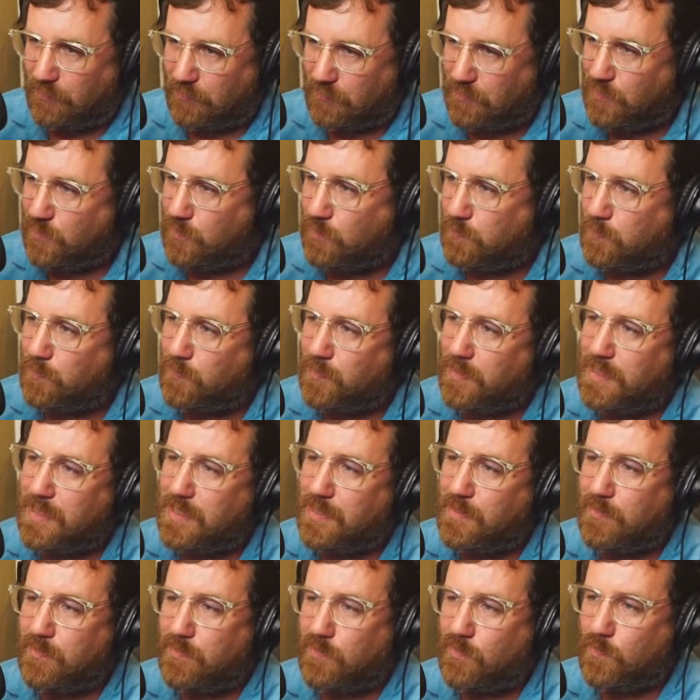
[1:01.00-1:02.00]
of sensible
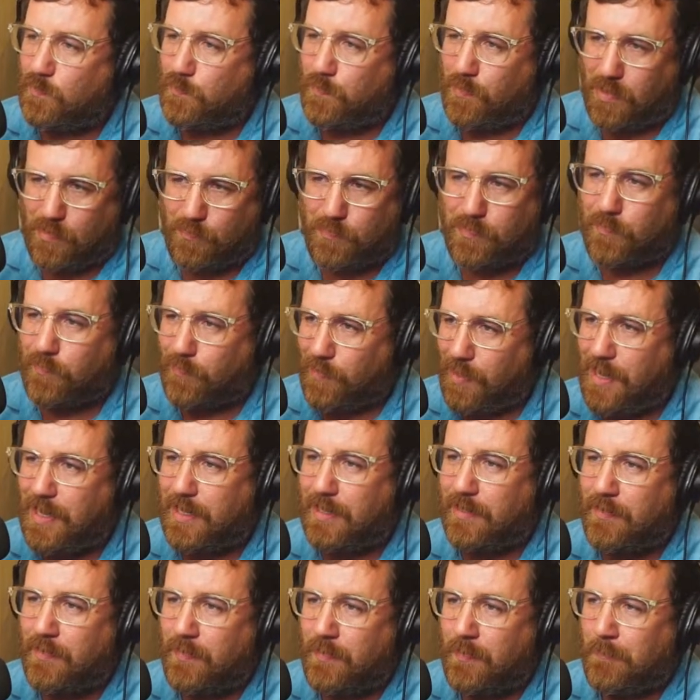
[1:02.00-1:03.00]
heat, you're probably
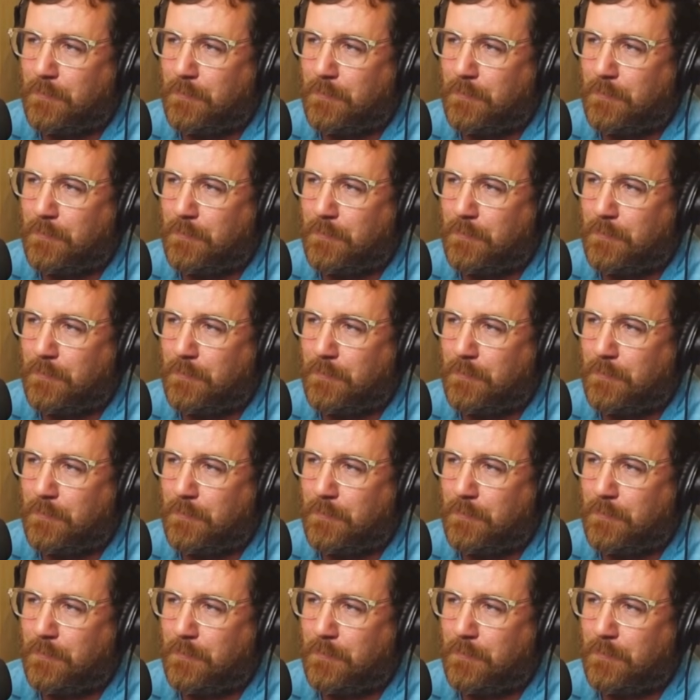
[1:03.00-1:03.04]
right.